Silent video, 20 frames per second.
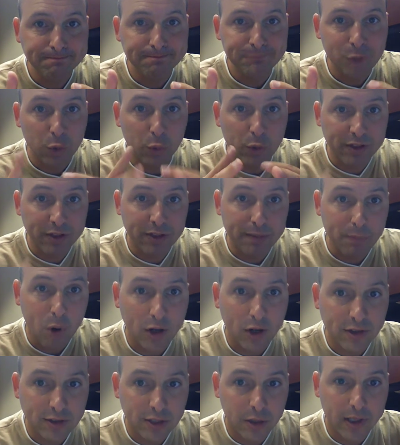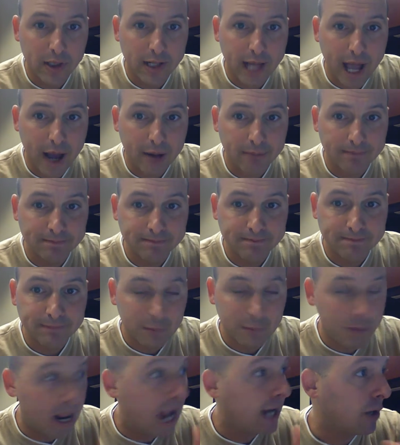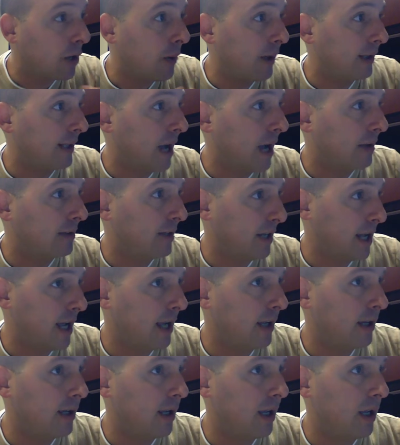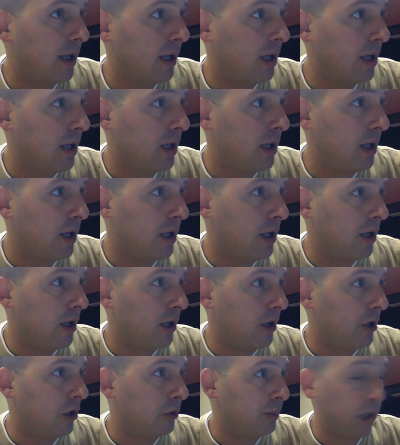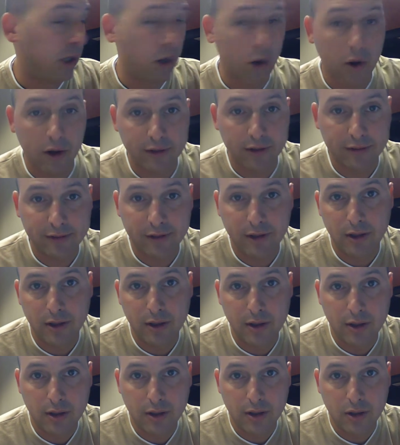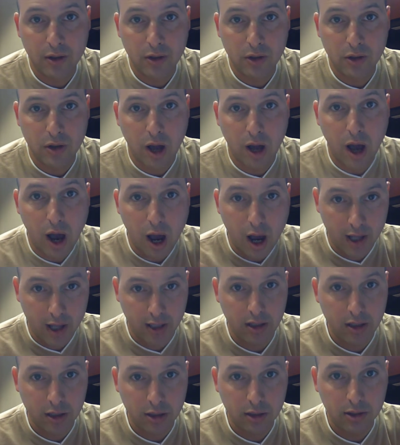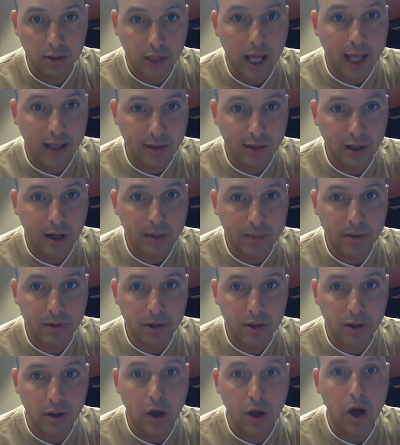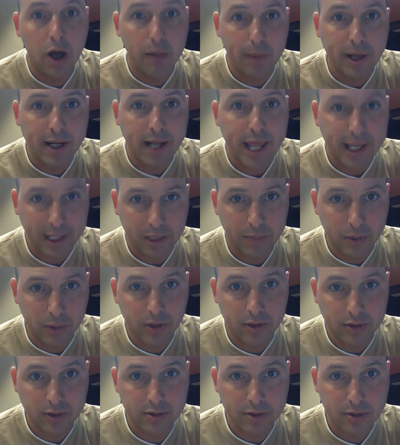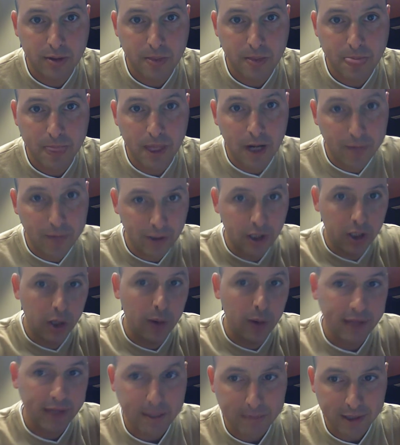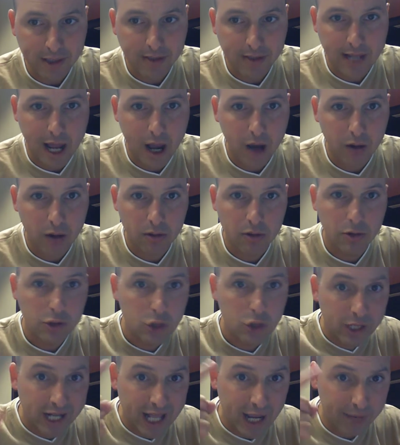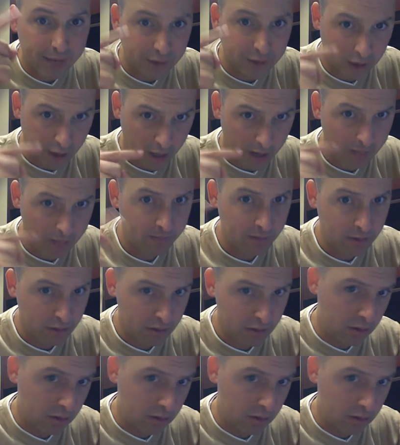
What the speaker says: The reason the market's going down, not going down today, is because I lightened up on my naked puts. And if you don't know what that means now, you're going to have to come